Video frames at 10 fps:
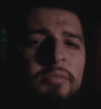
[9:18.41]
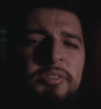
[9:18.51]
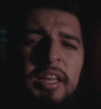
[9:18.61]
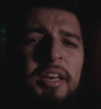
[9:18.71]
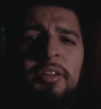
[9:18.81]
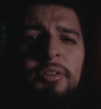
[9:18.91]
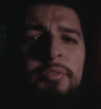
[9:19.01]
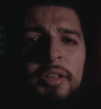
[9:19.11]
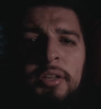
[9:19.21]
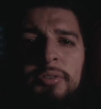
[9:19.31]
just any other
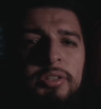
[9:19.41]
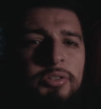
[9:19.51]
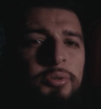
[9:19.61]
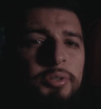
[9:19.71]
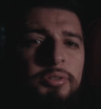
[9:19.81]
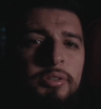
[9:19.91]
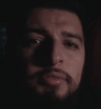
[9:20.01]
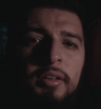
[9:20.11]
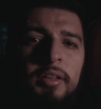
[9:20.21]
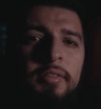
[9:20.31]
video tutorials of
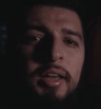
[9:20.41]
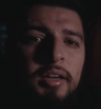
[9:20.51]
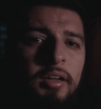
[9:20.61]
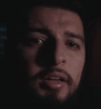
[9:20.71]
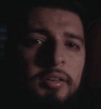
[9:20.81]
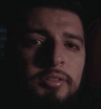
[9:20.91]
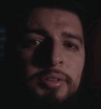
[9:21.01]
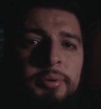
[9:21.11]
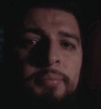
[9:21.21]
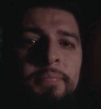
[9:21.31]
any of that kind.
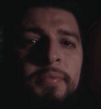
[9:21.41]
So